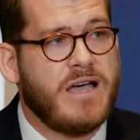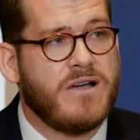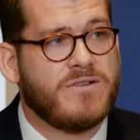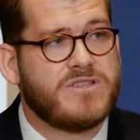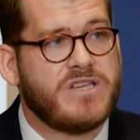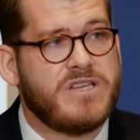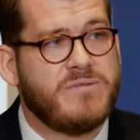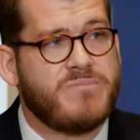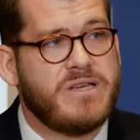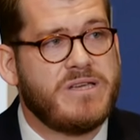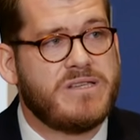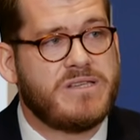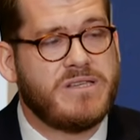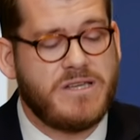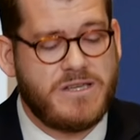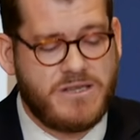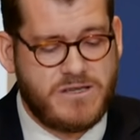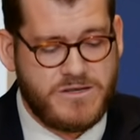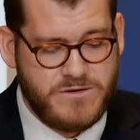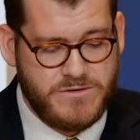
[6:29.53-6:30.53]
L G B
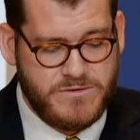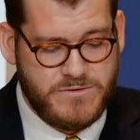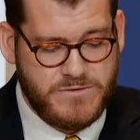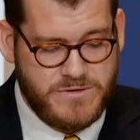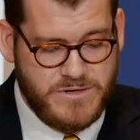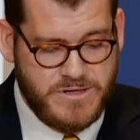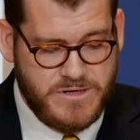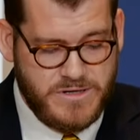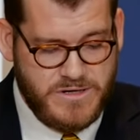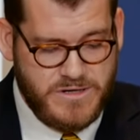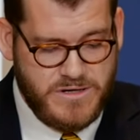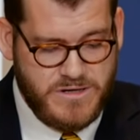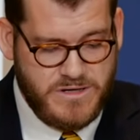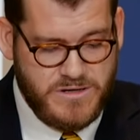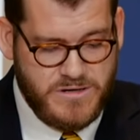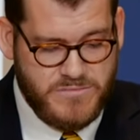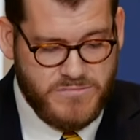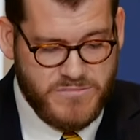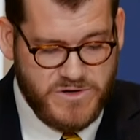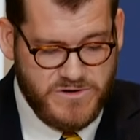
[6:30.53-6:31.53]
T Q
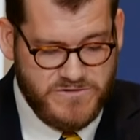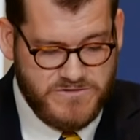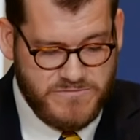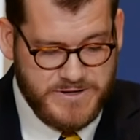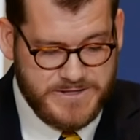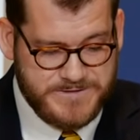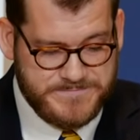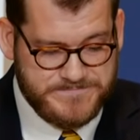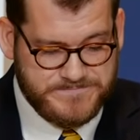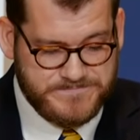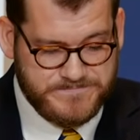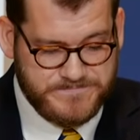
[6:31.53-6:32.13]
movement.